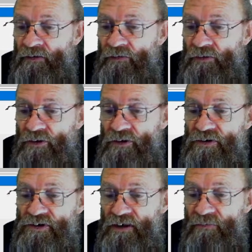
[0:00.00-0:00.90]
to
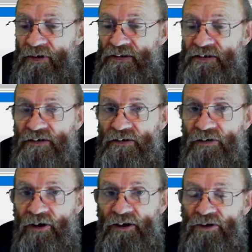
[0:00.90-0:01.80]
use a bit to
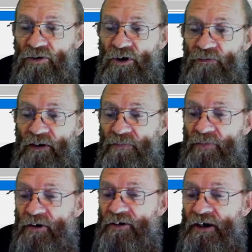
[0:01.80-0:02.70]
run your event
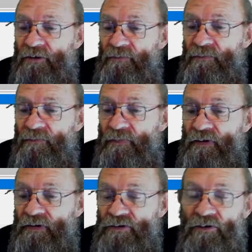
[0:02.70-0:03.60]
program.
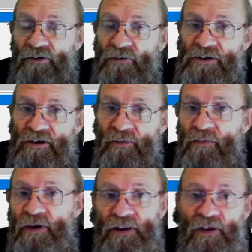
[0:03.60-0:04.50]
So always
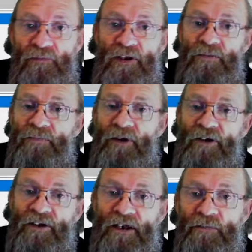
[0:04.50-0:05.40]
remember, the event
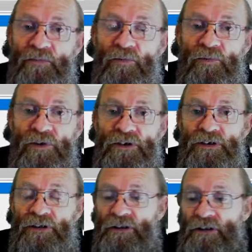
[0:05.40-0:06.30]
program
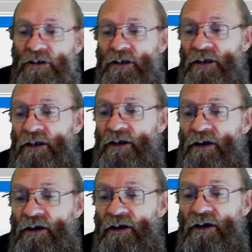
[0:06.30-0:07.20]
will
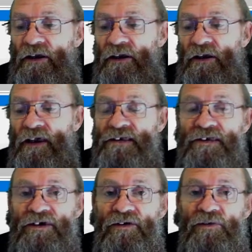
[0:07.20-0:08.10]

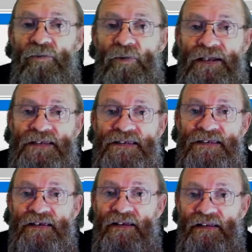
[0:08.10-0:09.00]
execute once
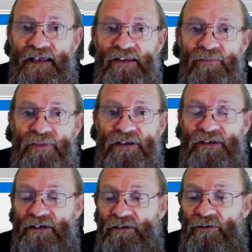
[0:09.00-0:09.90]
that bit
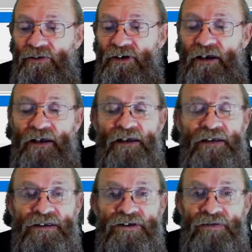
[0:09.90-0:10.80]

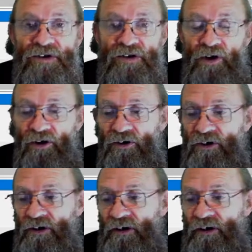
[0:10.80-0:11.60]
is switched on.